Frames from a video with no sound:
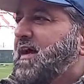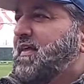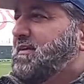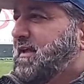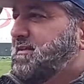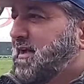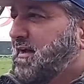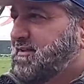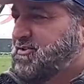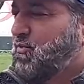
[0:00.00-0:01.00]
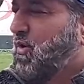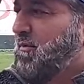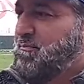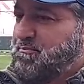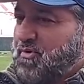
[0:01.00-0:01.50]
other details as to what
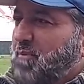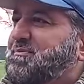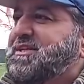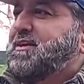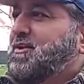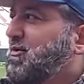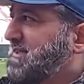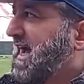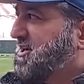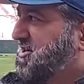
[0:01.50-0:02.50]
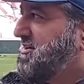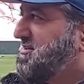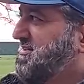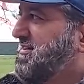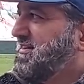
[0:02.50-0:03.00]
prompted those actions,
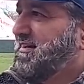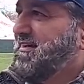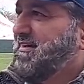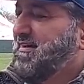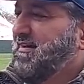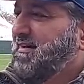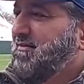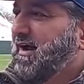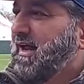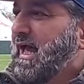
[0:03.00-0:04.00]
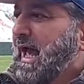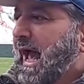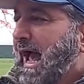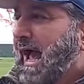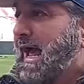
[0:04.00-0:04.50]
right?
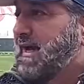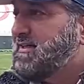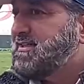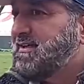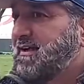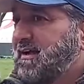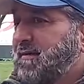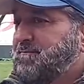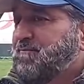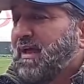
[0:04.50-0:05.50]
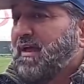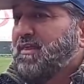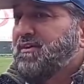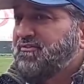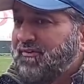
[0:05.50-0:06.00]
And
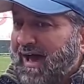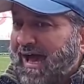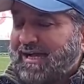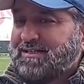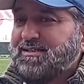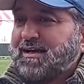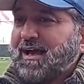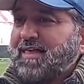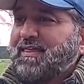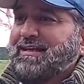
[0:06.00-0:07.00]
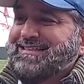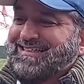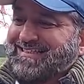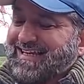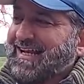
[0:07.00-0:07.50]
the fact that it
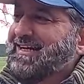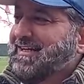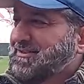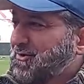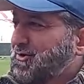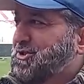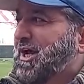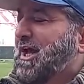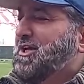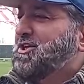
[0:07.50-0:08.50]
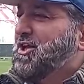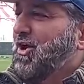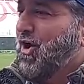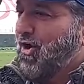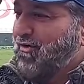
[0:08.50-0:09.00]
still does not change the
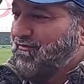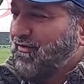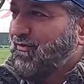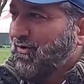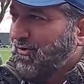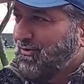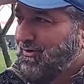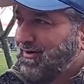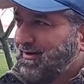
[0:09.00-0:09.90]
overall